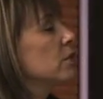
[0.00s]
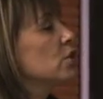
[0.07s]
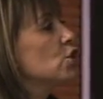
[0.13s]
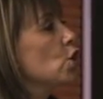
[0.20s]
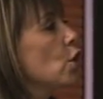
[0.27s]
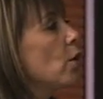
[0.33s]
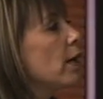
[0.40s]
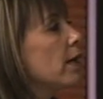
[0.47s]

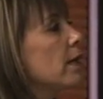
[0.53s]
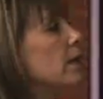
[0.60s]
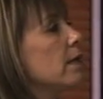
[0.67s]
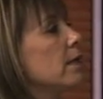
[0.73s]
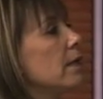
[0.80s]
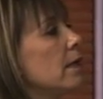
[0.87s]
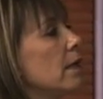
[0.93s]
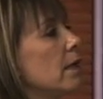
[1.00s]
So,
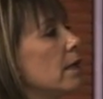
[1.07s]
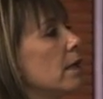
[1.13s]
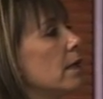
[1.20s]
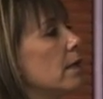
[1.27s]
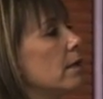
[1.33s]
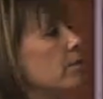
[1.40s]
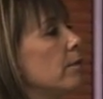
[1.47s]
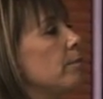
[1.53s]

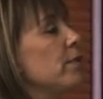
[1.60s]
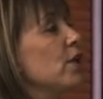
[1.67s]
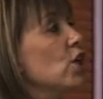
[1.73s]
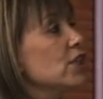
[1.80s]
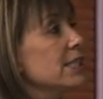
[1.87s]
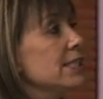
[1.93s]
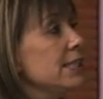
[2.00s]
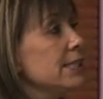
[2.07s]

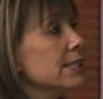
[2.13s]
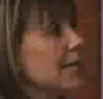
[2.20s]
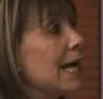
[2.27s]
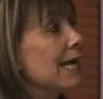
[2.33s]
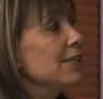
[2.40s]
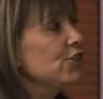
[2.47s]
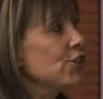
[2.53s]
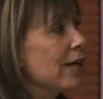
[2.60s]
because this
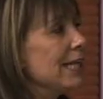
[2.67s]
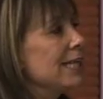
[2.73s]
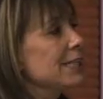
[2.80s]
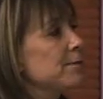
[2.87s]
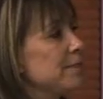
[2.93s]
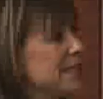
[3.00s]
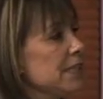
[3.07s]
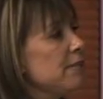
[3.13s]
cultural
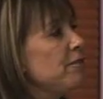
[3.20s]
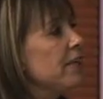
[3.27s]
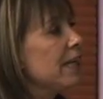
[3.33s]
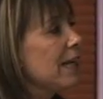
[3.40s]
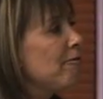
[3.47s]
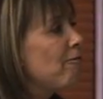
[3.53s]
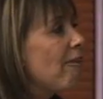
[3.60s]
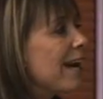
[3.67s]

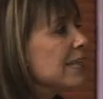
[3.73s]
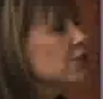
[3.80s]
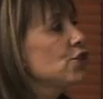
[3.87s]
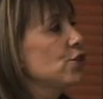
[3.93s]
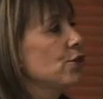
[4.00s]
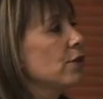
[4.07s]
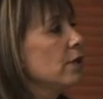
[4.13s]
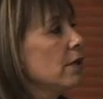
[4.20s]
specific
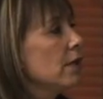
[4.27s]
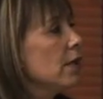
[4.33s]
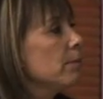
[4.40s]
factor